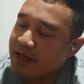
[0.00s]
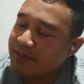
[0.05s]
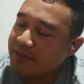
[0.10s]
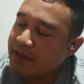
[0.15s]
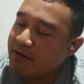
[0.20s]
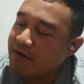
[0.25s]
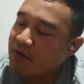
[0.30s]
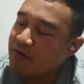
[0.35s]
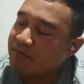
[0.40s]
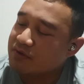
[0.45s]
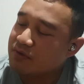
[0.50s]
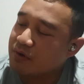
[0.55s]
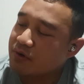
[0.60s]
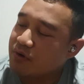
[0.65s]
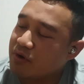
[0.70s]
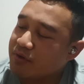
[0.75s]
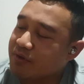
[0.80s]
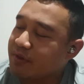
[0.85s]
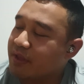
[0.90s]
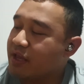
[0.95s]
They also
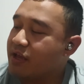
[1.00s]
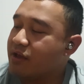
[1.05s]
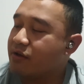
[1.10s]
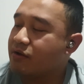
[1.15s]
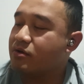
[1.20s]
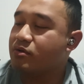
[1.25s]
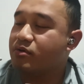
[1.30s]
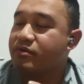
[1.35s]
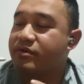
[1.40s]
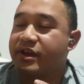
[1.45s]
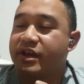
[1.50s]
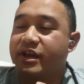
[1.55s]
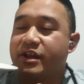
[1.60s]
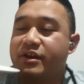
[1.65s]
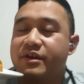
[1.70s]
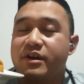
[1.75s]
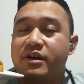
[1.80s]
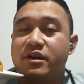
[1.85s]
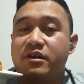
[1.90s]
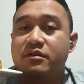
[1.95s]
got their
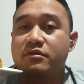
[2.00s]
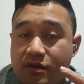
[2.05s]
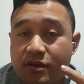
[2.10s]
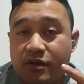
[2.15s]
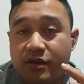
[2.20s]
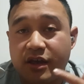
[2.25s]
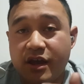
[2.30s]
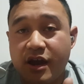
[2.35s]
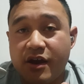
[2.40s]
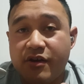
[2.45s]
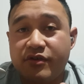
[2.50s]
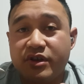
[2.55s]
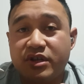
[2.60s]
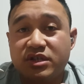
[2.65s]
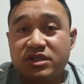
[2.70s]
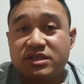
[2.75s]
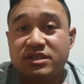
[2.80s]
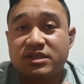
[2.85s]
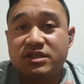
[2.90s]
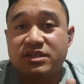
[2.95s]
coriander,
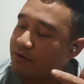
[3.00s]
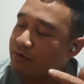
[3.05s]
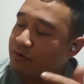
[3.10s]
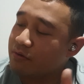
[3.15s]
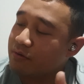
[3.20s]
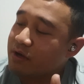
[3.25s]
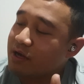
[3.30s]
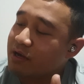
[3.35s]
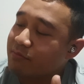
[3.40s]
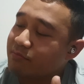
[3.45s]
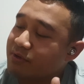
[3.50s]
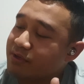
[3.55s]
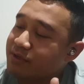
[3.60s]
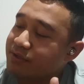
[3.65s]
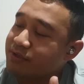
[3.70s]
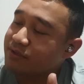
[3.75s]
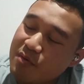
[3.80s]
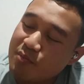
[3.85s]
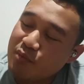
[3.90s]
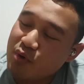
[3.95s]
carrots,
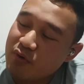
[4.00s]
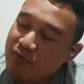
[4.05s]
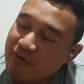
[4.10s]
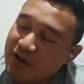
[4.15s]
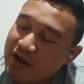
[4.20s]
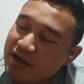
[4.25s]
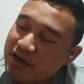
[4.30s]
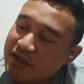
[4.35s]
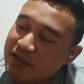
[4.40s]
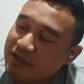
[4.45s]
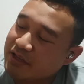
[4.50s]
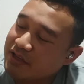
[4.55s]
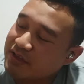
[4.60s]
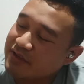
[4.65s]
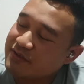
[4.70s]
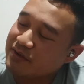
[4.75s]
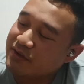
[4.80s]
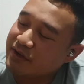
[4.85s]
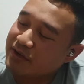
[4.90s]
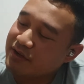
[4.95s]
cucumbers, pork crackling
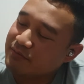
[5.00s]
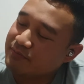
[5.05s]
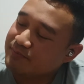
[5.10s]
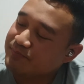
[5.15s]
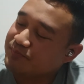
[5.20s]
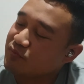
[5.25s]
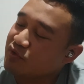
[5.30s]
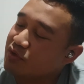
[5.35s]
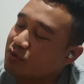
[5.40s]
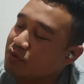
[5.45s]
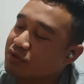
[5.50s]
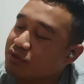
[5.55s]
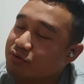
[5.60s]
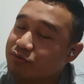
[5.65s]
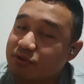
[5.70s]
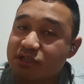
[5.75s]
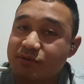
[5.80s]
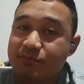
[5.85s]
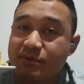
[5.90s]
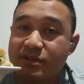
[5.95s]
inside. Looks
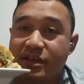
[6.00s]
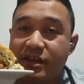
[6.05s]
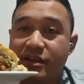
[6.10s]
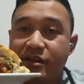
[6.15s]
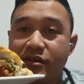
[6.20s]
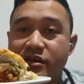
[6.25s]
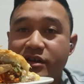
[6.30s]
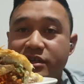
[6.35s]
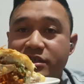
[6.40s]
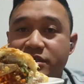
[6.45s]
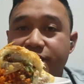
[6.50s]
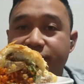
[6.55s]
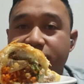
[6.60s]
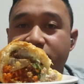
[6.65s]
crispy there, guys.